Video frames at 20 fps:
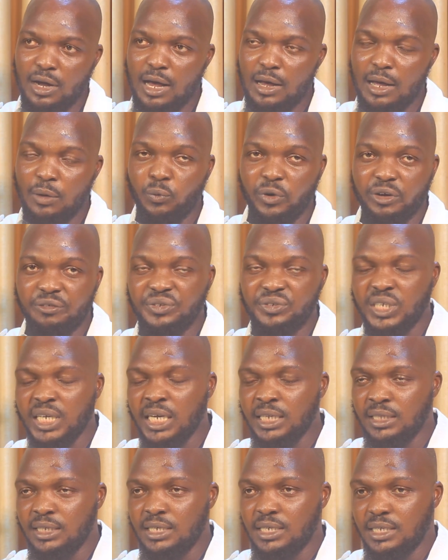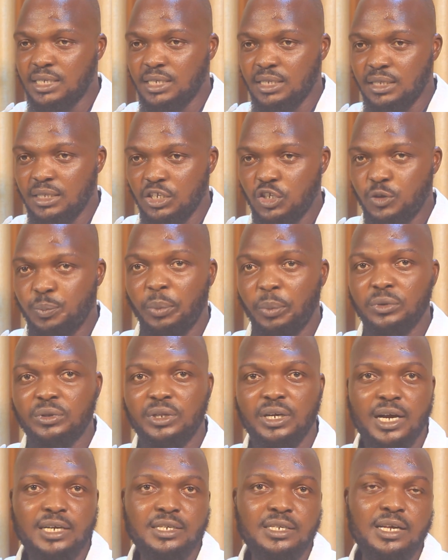we've said this in this
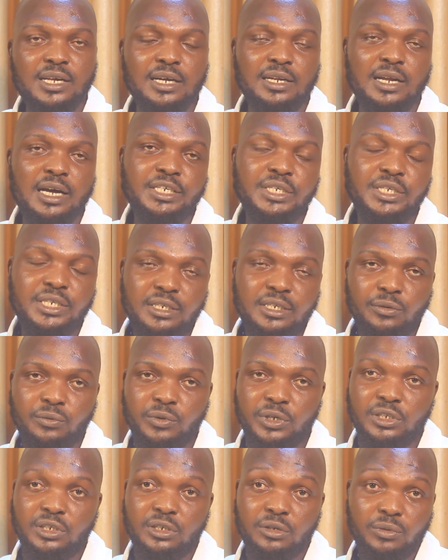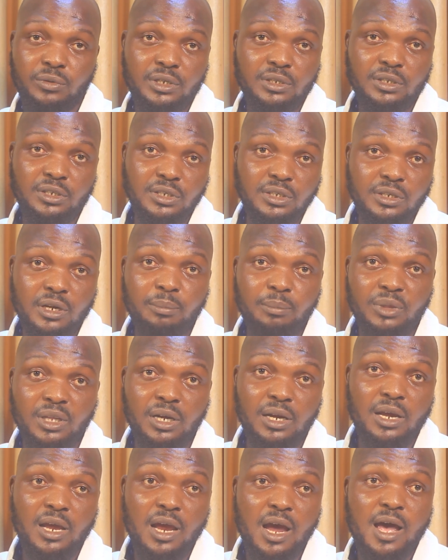podcast, and I still reiterate the same thing
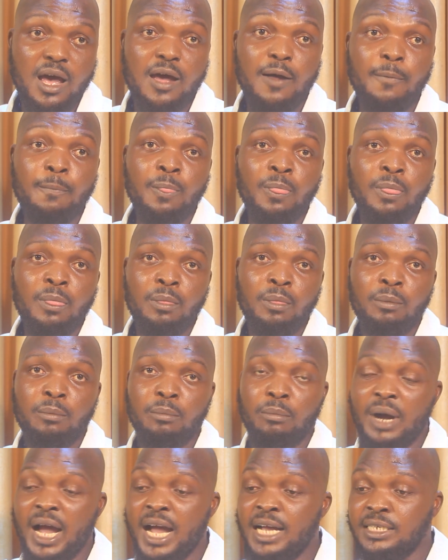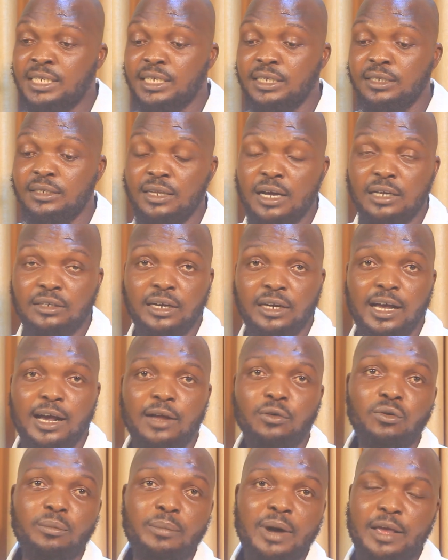here. Mazi Nnamdi
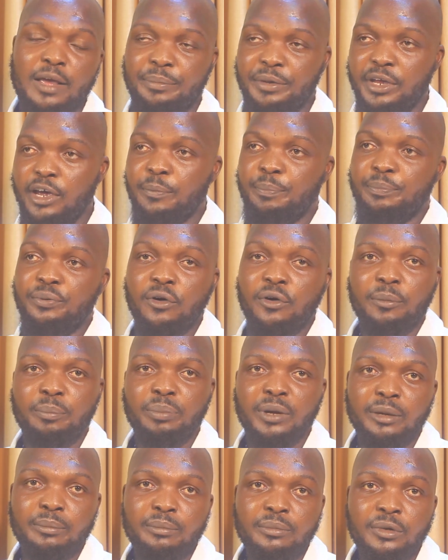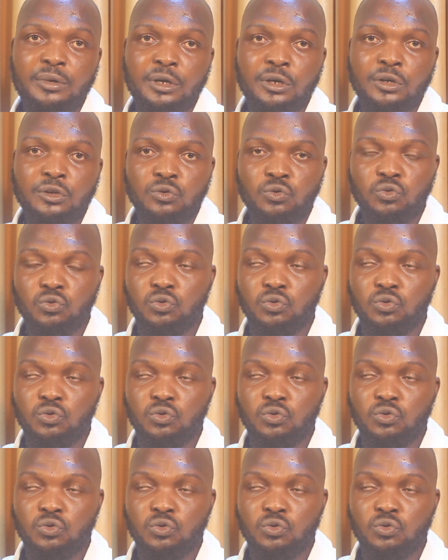Kanu might be a problem to